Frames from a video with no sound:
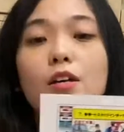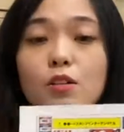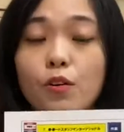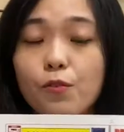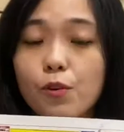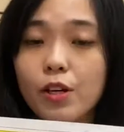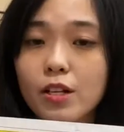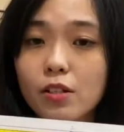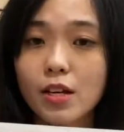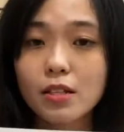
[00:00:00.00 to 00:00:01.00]
So if you're
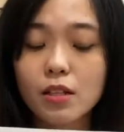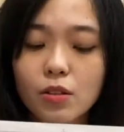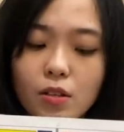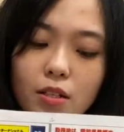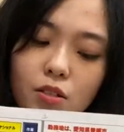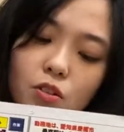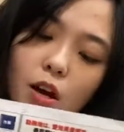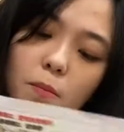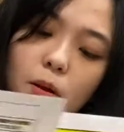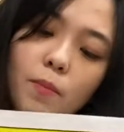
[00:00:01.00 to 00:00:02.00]
interested to this job,